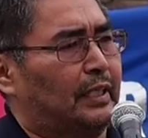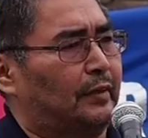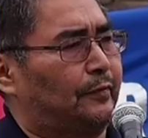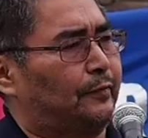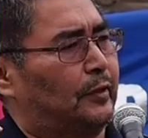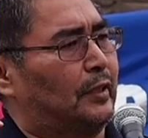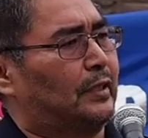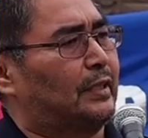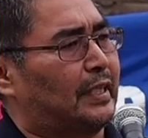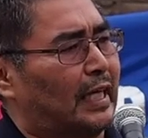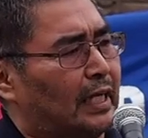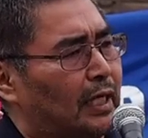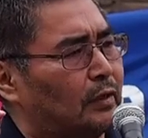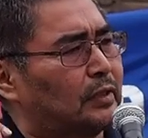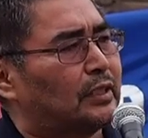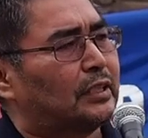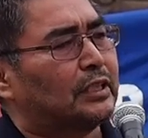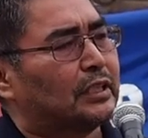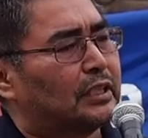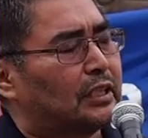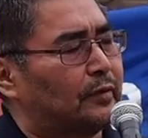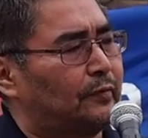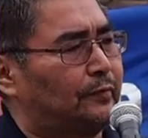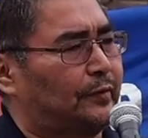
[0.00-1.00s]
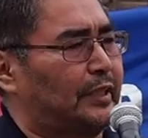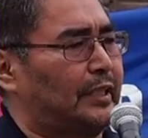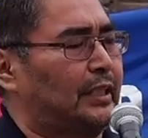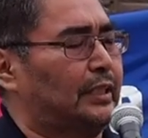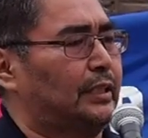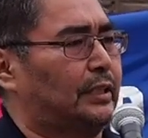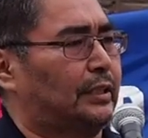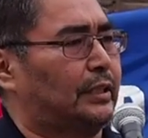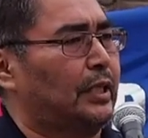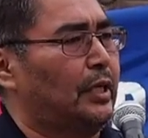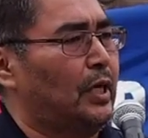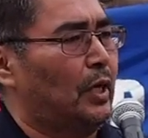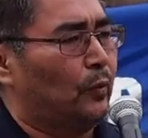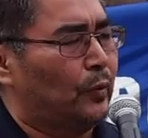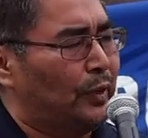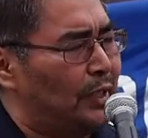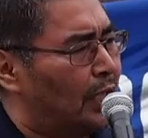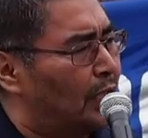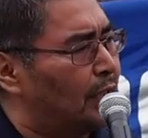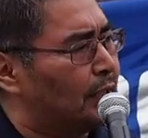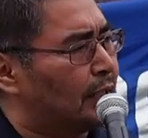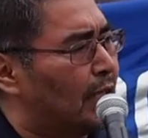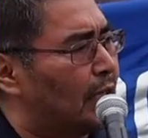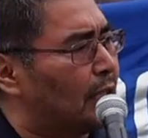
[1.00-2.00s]
for thousands of years, we
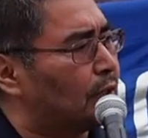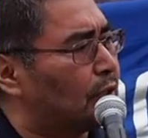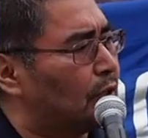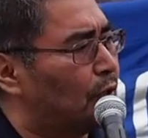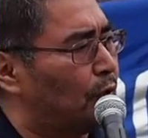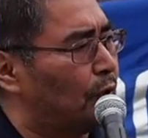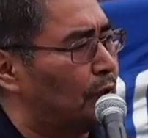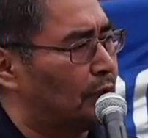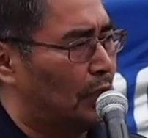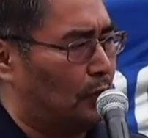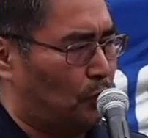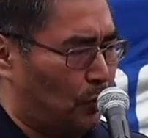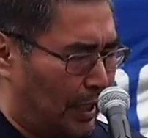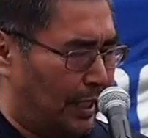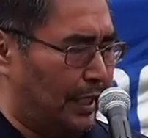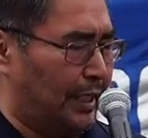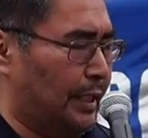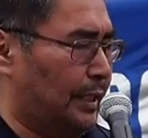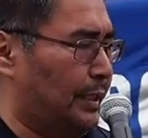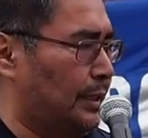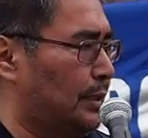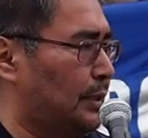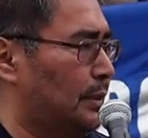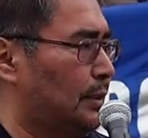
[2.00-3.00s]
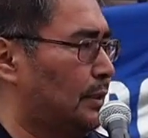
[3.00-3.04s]
are not going away.